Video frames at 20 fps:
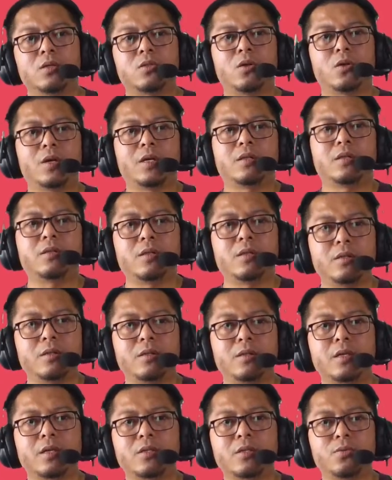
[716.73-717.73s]
until
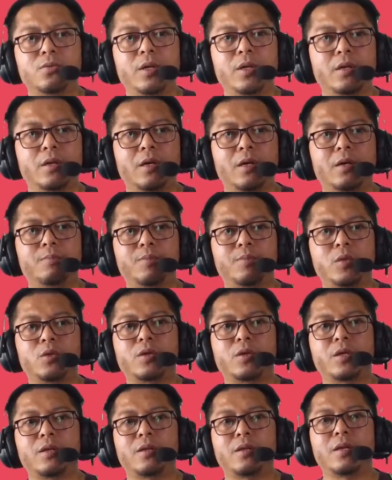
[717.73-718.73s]
next week, you
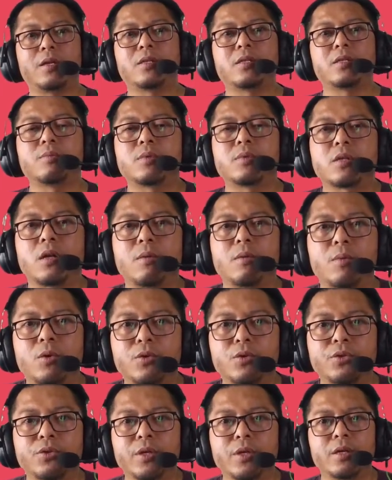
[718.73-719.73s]
can like, subscribe, or
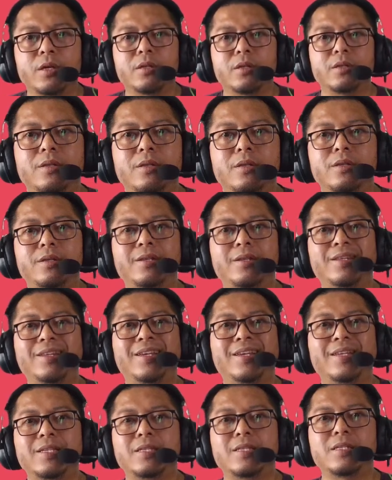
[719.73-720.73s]
share
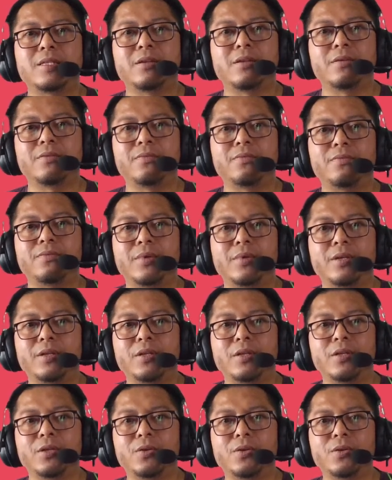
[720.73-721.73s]
this
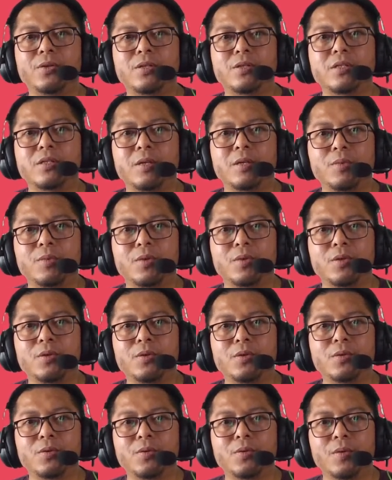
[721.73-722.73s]
video. It's up to
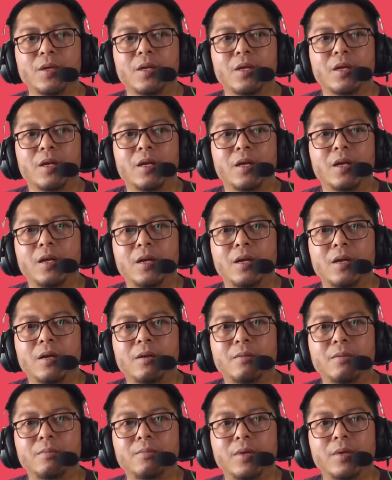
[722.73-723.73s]
you.
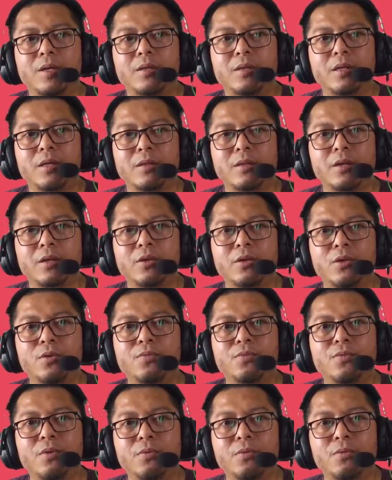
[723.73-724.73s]
But then thank you
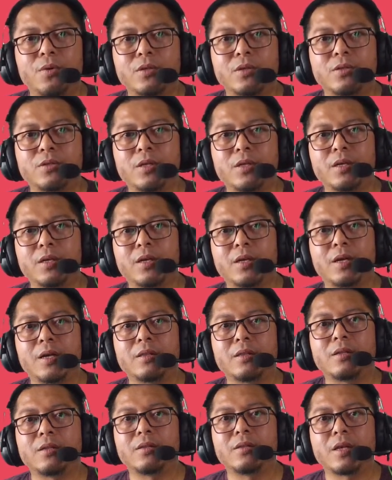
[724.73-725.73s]
for watching.
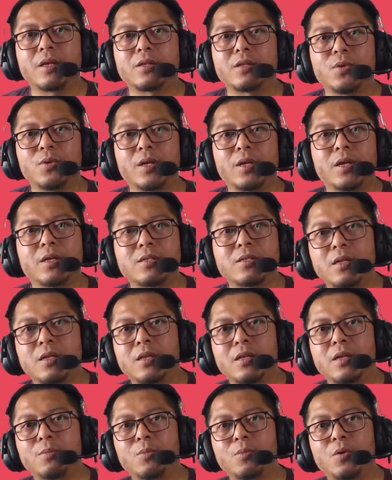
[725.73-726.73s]
Until next week,
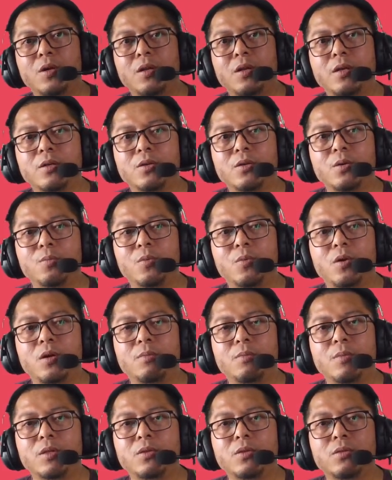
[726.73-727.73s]
Assalamualaikum
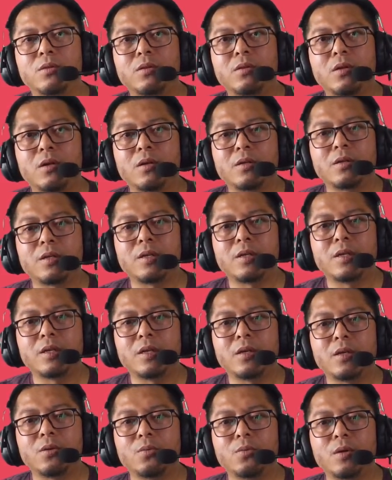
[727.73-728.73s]

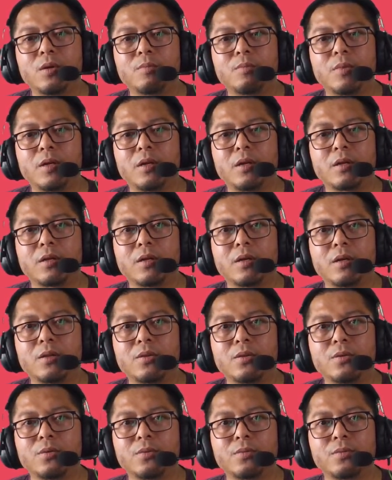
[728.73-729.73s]
warahmatullahi
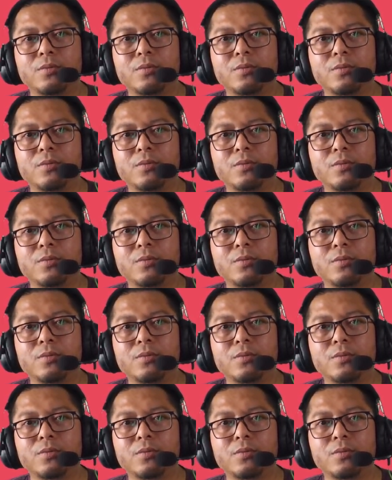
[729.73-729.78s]
wabarakatuh.